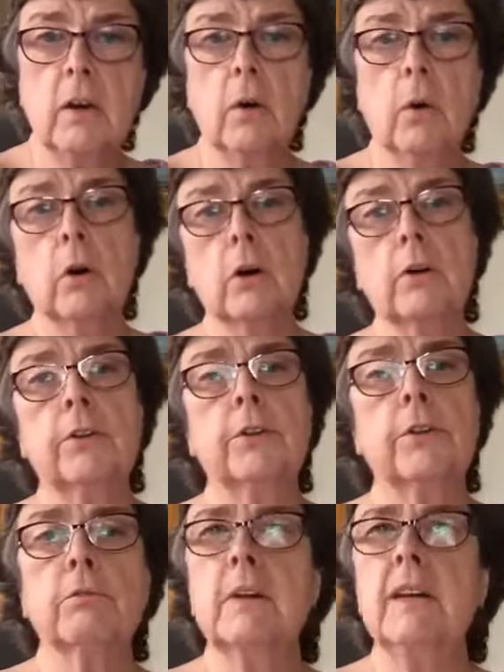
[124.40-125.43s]
or
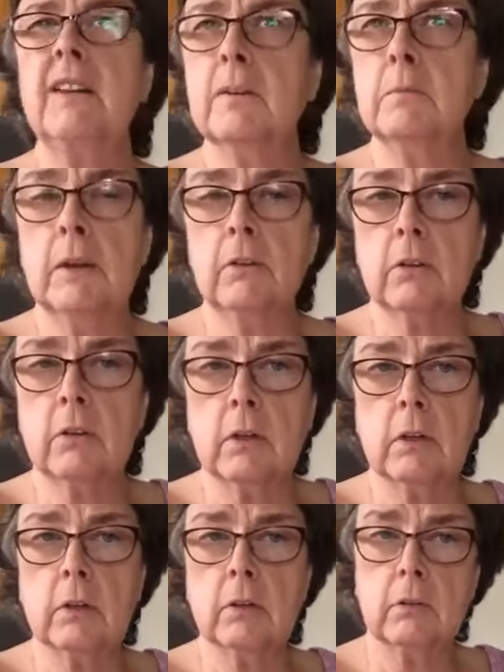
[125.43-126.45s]

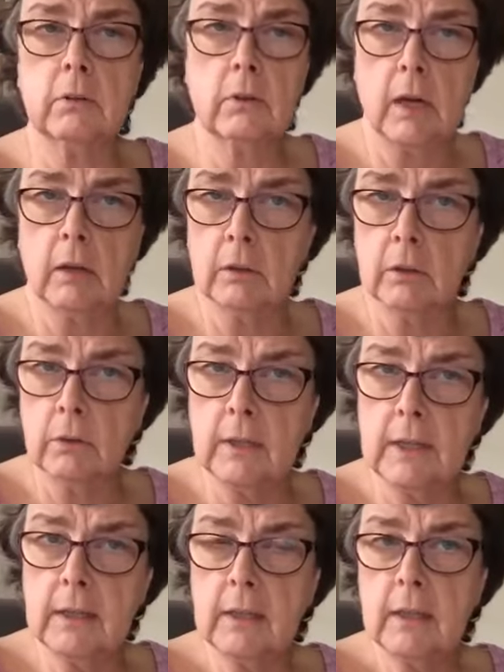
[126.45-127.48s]
3-dimensional
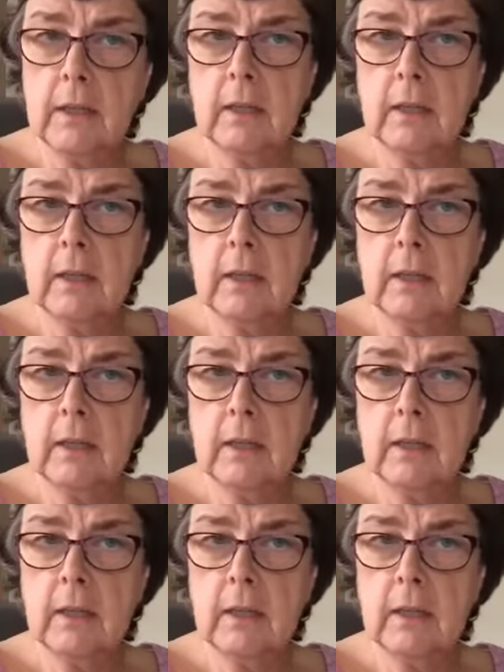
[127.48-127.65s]
learning,